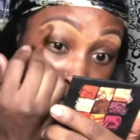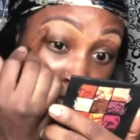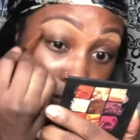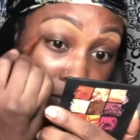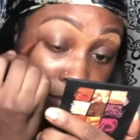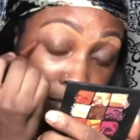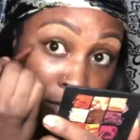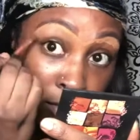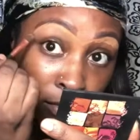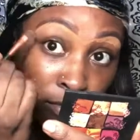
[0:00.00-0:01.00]
blend it out
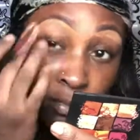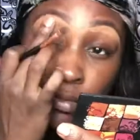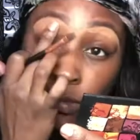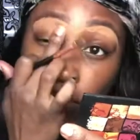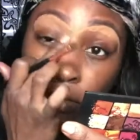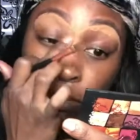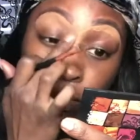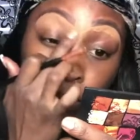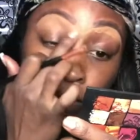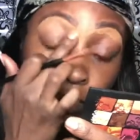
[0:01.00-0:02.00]
as much as I
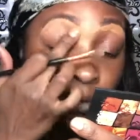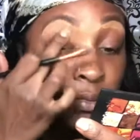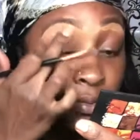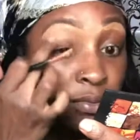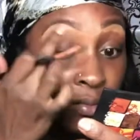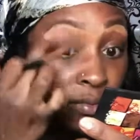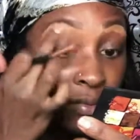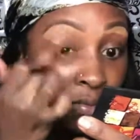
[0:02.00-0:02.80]
can with that brush.